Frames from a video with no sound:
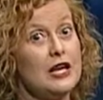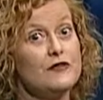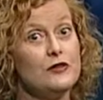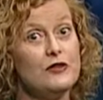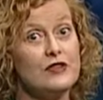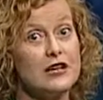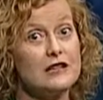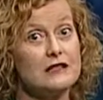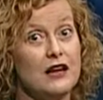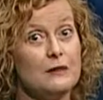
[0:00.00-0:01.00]
if you think
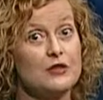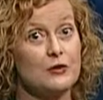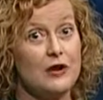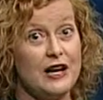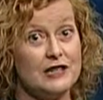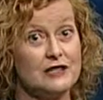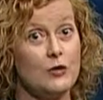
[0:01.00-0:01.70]
Islam is a race,